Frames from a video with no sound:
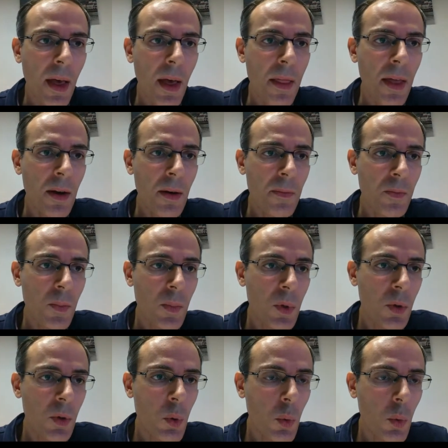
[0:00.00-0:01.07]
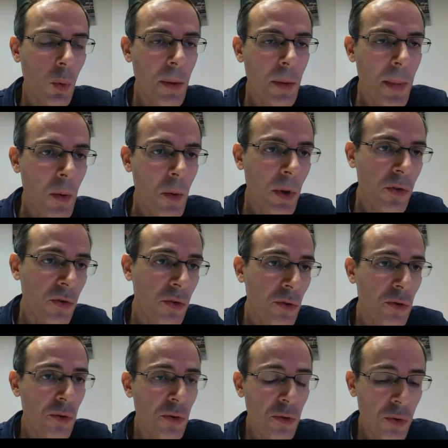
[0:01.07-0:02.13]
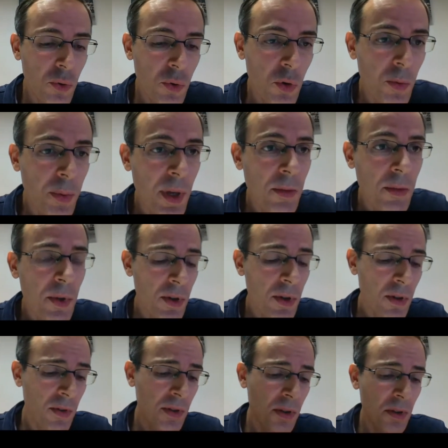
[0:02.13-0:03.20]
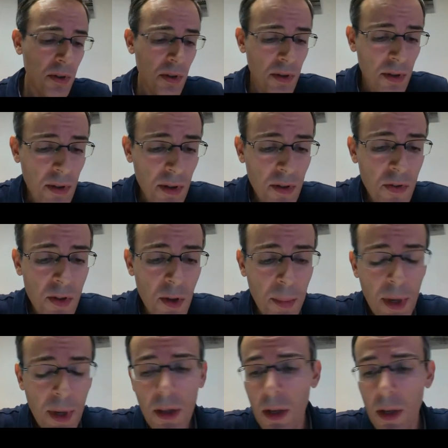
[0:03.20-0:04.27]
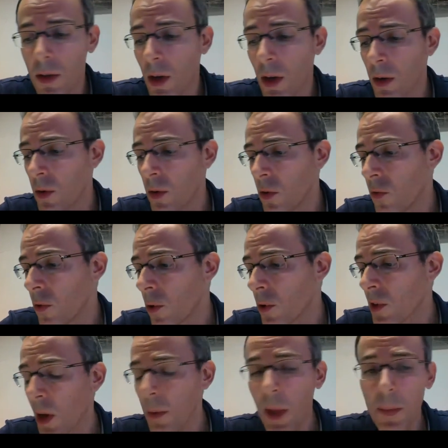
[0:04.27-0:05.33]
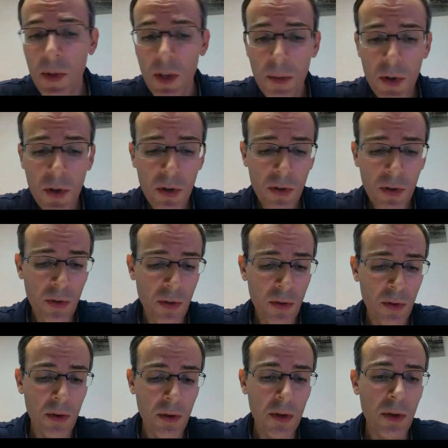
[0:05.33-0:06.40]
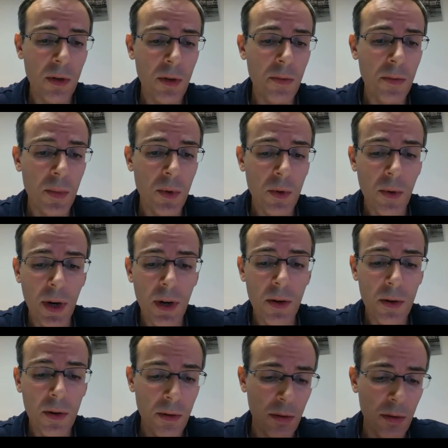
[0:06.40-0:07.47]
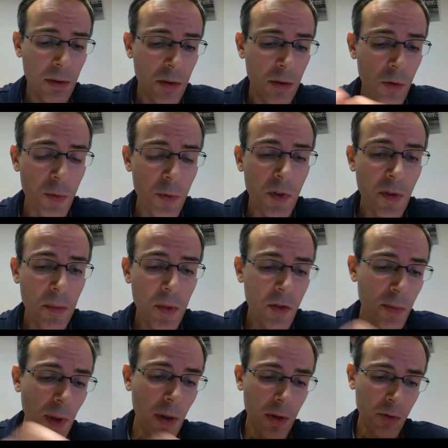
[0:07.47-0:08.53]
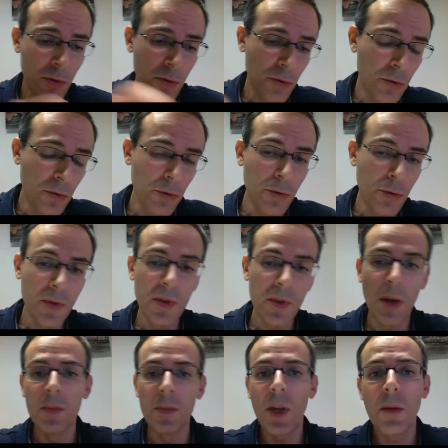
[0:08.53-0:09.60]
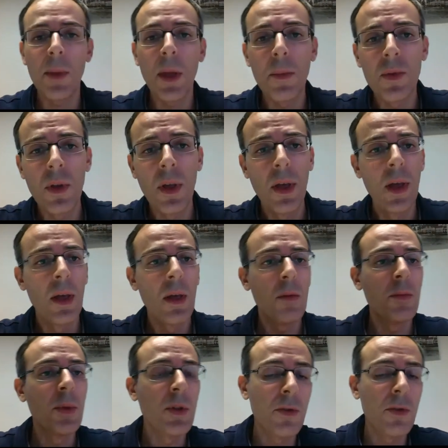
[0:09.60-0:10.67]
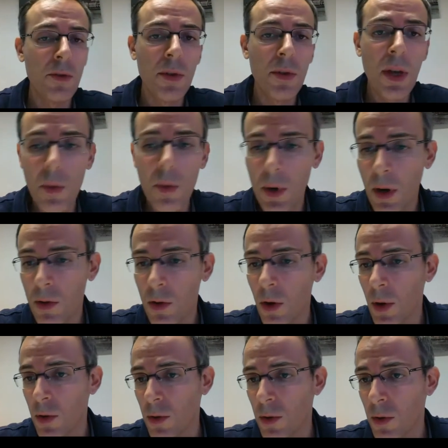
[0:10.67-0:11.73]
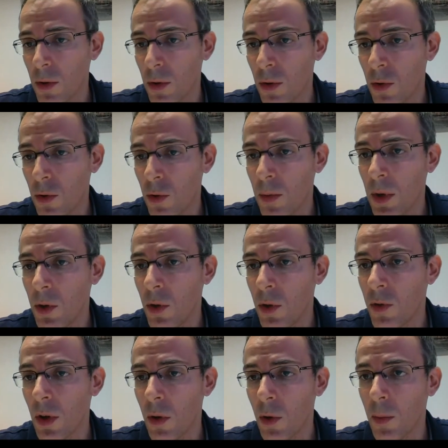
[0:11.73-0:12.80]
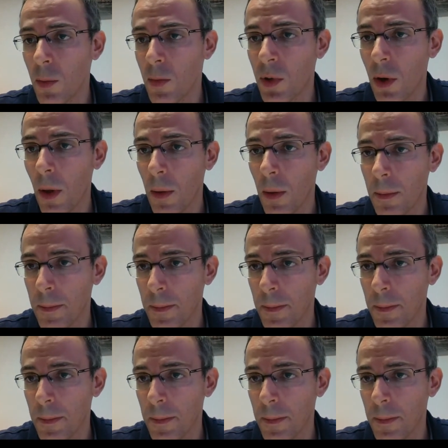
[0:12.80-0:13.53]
Then we may want to group images. This is typically done for time-lapse images, where groups of images belong to the same time-lapse, but today we're not going to be using groups at all.